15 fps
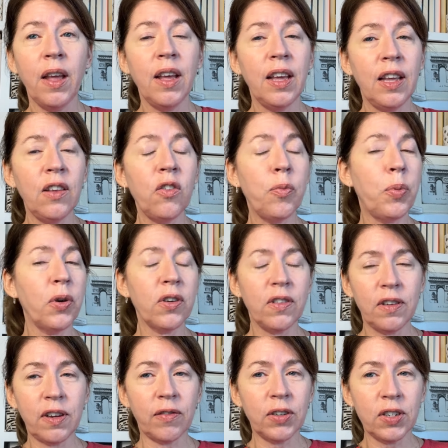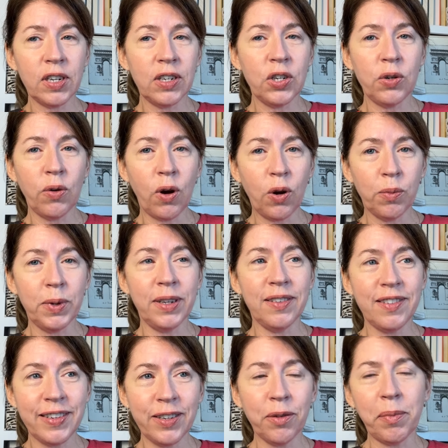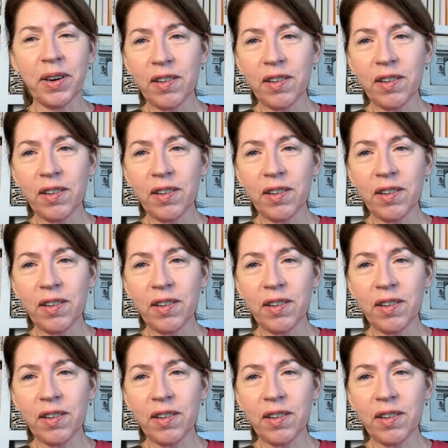His book, The Devil Takes You Home, is still my